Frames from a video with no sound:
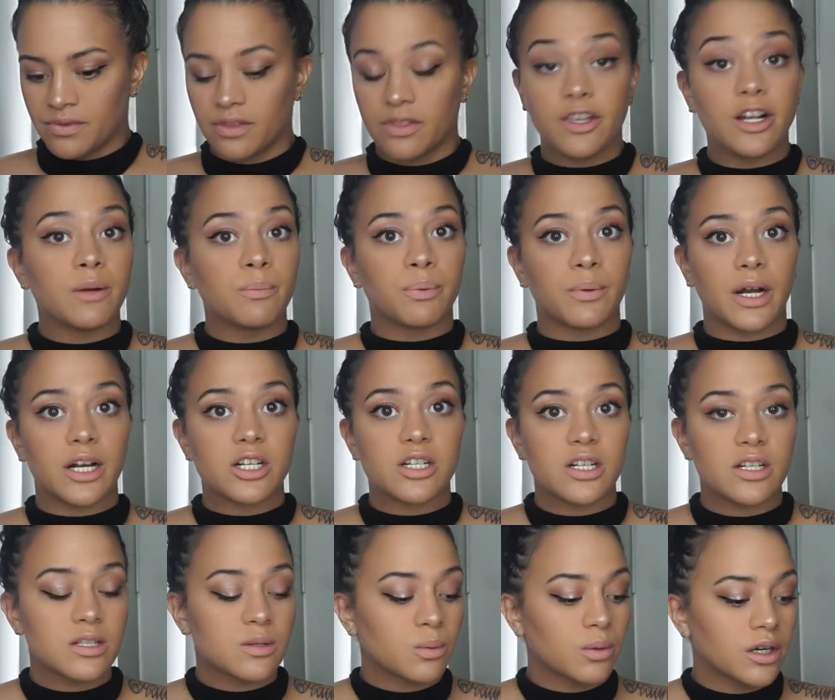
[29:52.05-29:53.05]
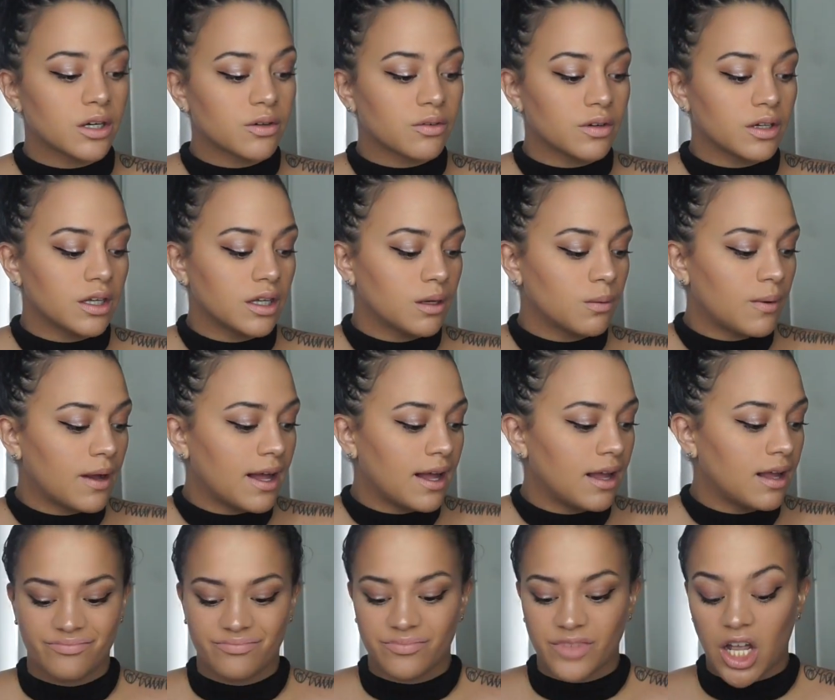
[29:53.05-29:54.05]
Their brushes work really
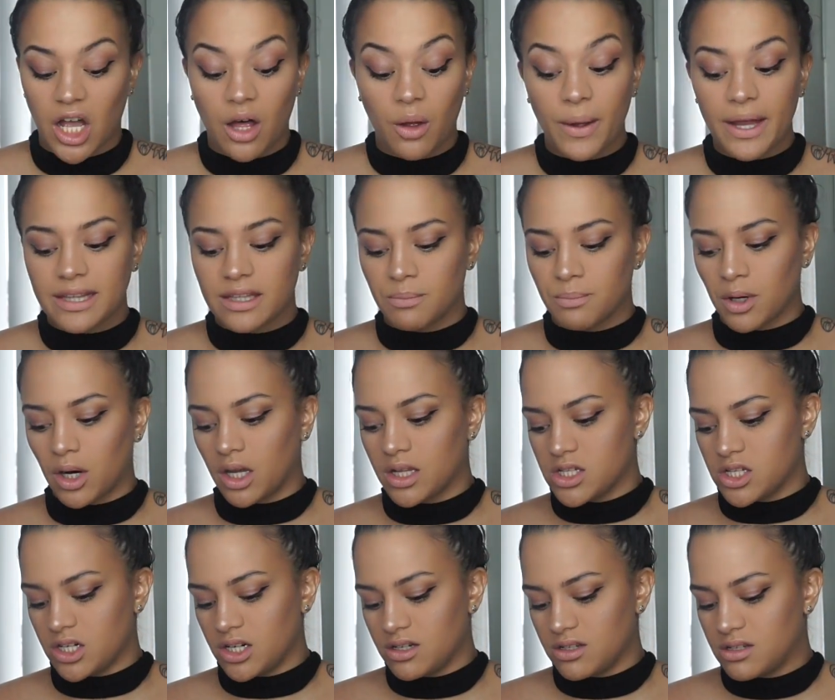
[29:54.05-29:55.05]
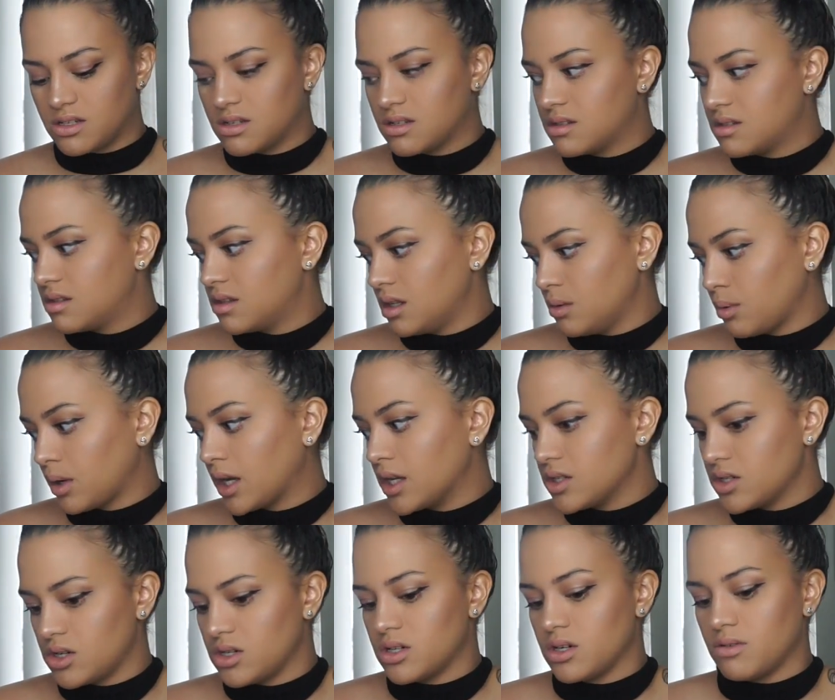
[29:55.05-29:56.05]
well. Oh, and the bronzers. The
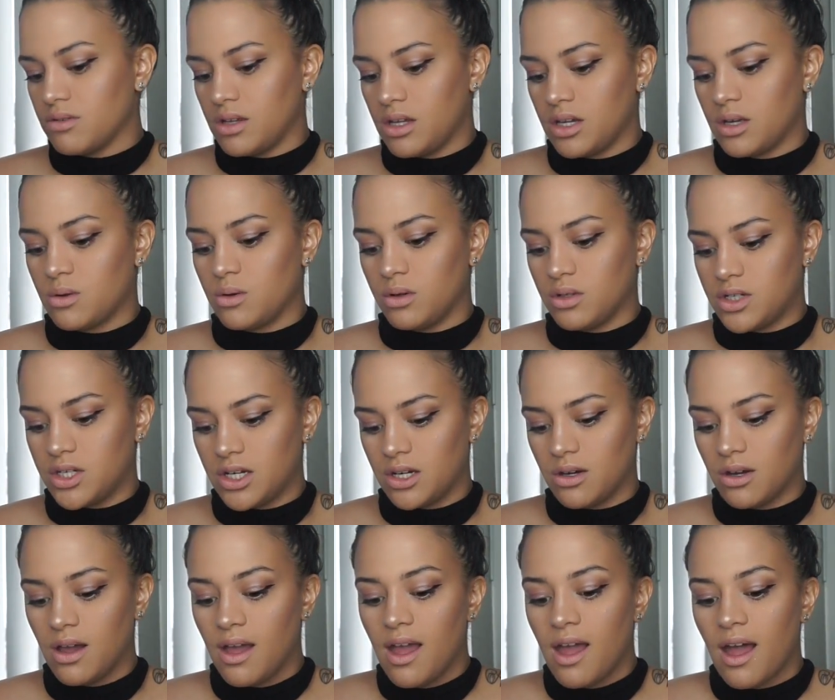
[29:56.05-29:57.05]
bronzers are really cool too.